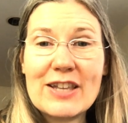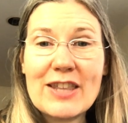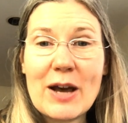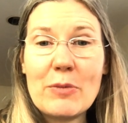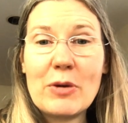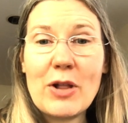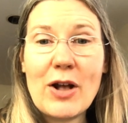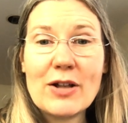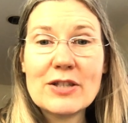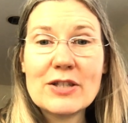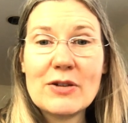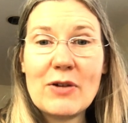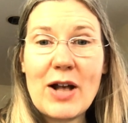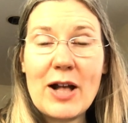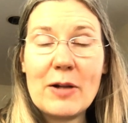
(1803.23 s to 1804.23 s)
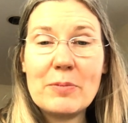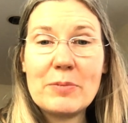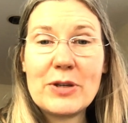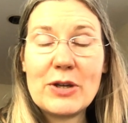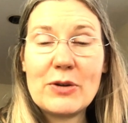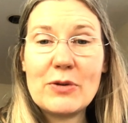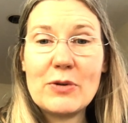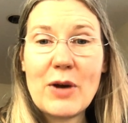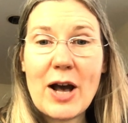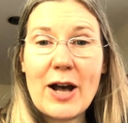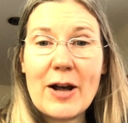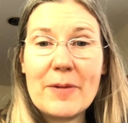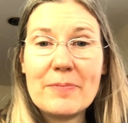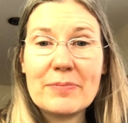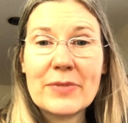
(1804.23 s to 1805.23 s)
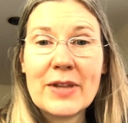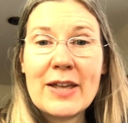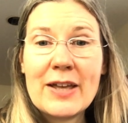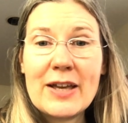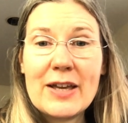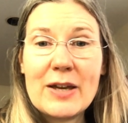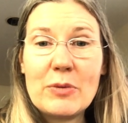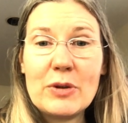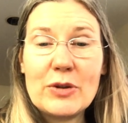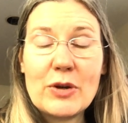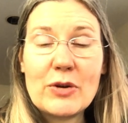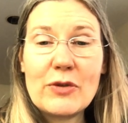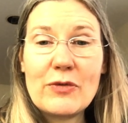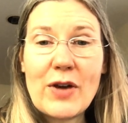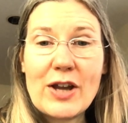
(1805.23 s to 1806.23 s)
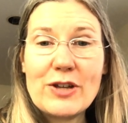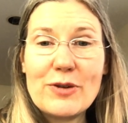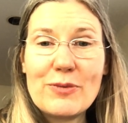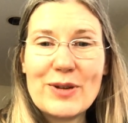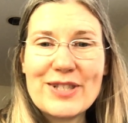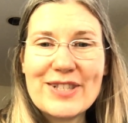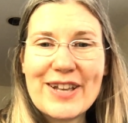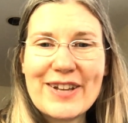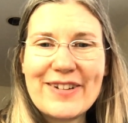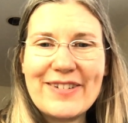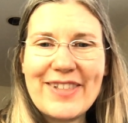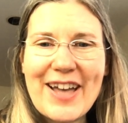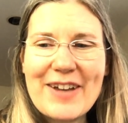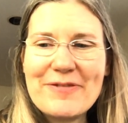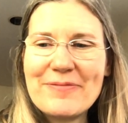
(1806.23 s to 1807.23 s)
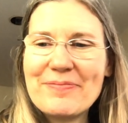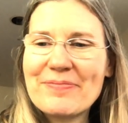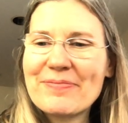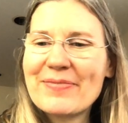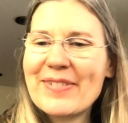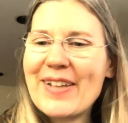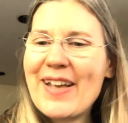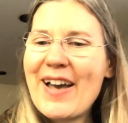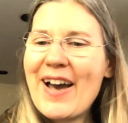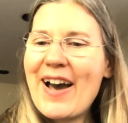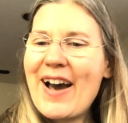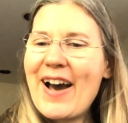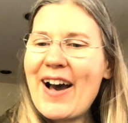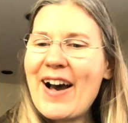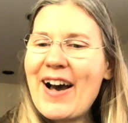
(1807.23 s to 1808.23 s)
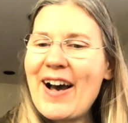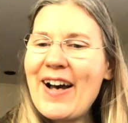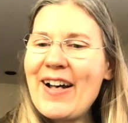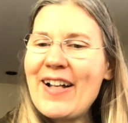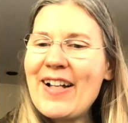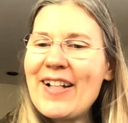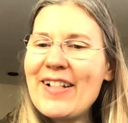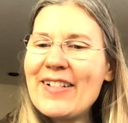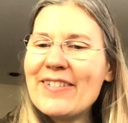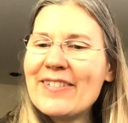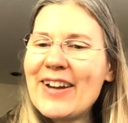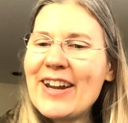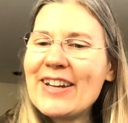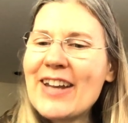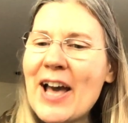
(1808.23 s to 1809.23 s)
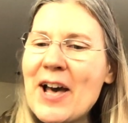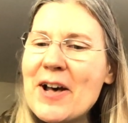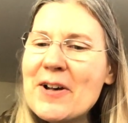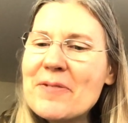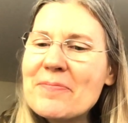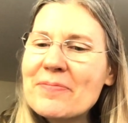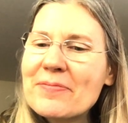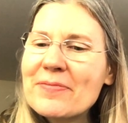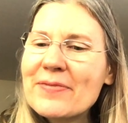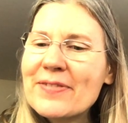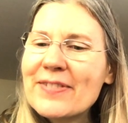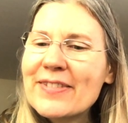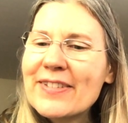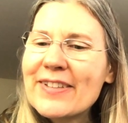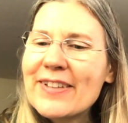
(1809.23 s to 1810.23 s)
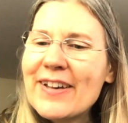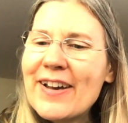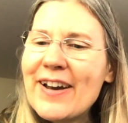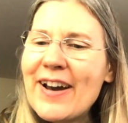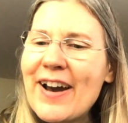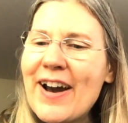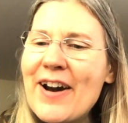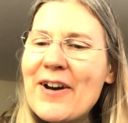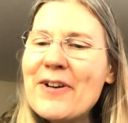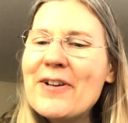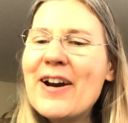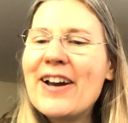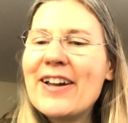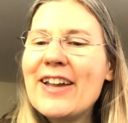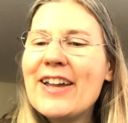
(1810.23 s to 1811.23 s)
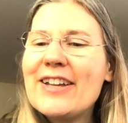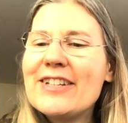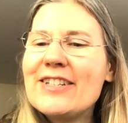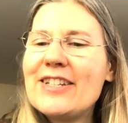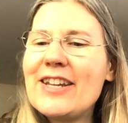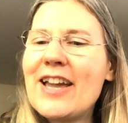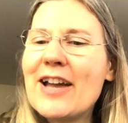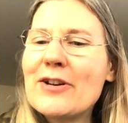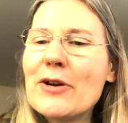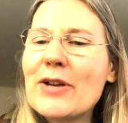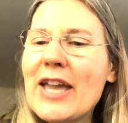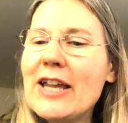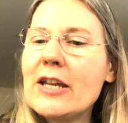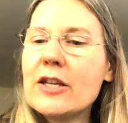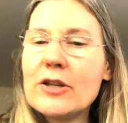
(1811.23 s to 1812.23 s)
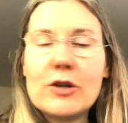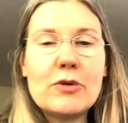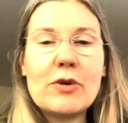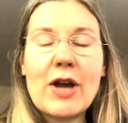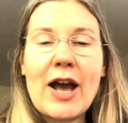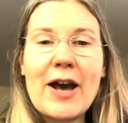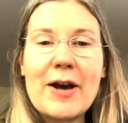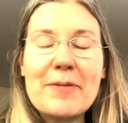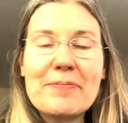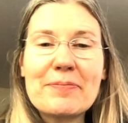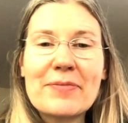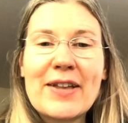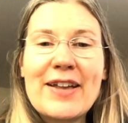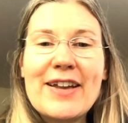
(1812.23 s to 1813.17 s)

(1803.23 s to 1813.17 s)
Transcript: that will also help you um, it will notify you once i go live all right um, Oh, Gian. Okay, you, um,